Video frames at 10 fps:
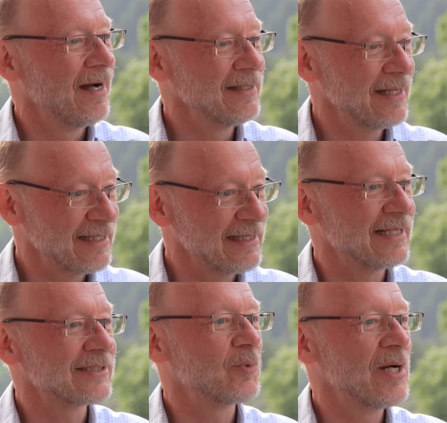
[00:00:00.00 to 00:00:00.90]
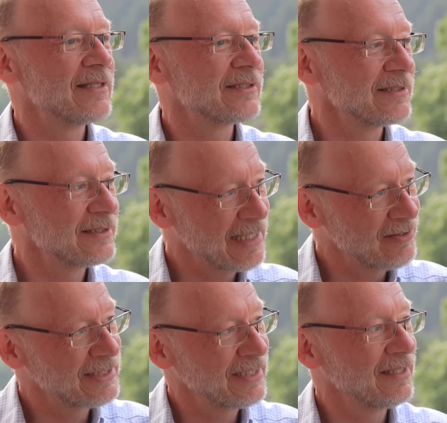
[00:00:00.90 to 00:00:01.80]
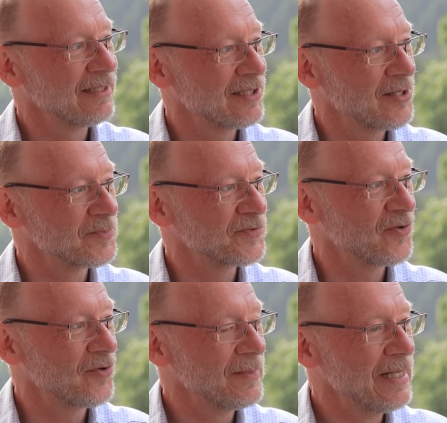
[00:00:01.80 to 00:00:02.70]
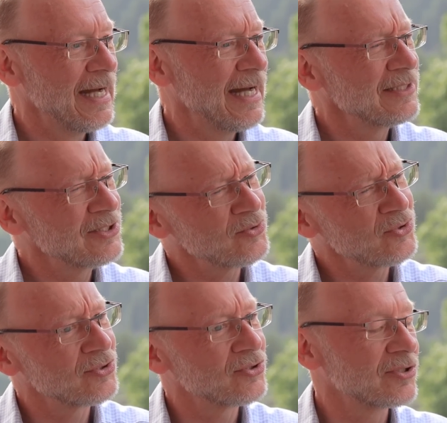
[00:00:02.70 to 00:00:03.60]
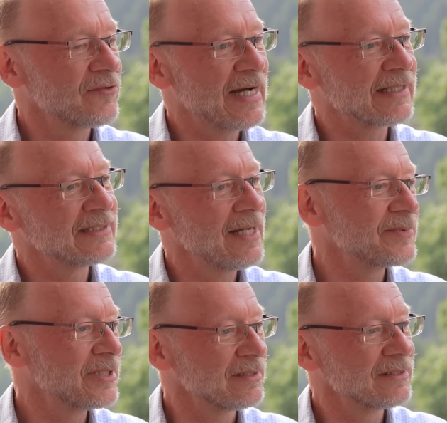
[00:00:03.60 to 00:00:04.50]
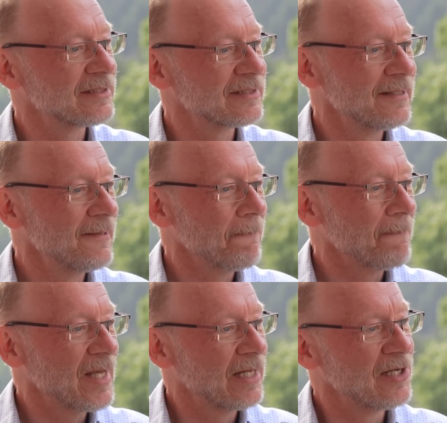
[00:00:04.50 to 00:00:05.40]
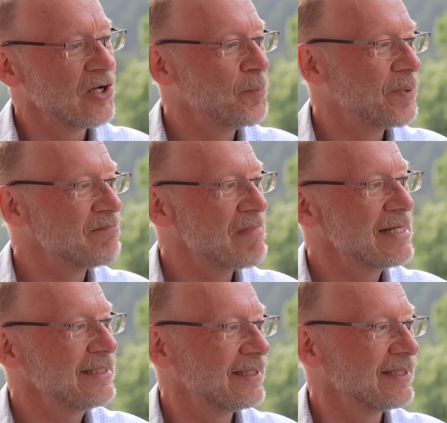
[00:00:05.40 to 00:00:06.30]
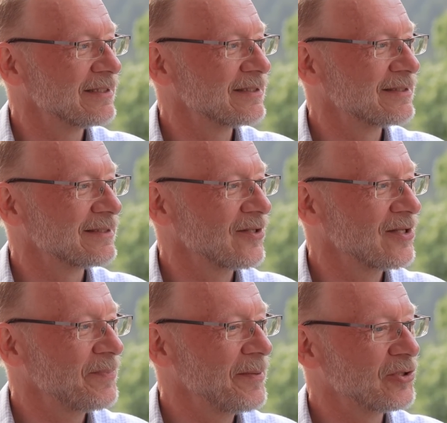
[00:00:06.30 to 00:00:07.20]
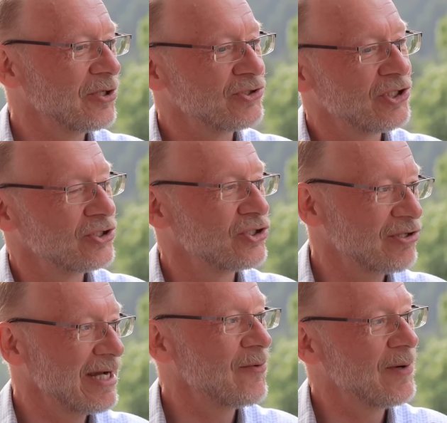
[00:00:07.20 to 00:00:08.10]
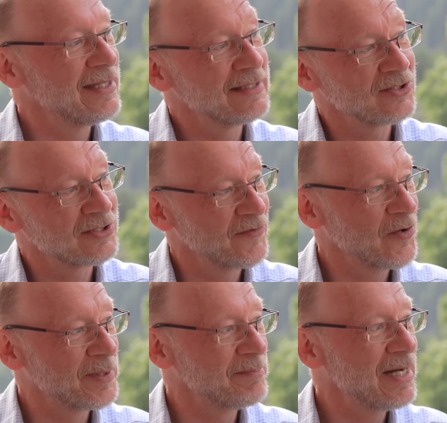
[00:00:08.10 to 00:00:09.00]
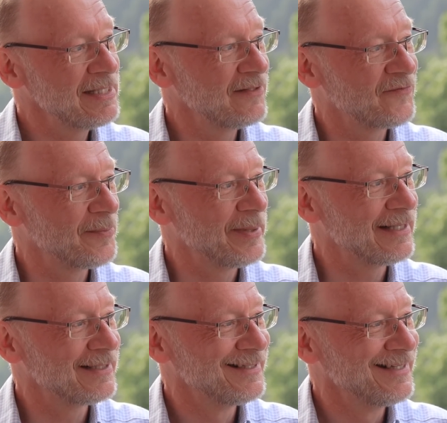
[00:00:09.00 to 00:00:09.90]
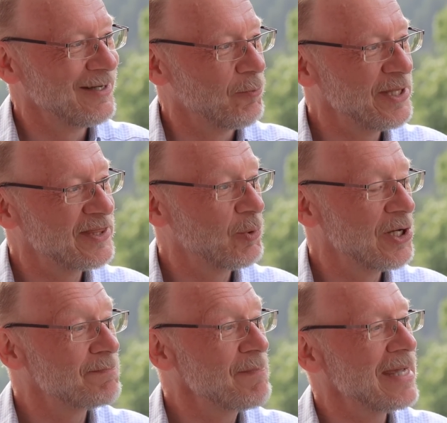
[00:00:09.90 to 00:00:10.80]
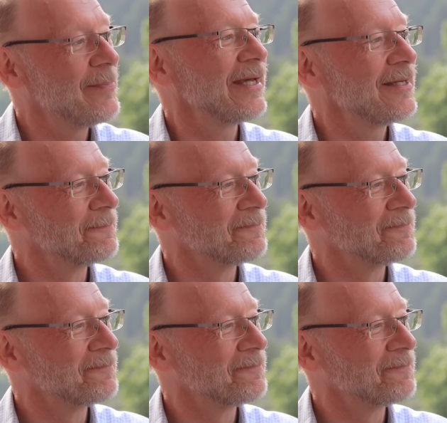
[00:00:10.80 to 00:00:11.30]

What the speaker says: And I think that's where the sincerity comes from. And there's also sort of acceptance and an open-mindedness so that people don't judge straight away. They're sort of open-minded for a bit with the word maybe.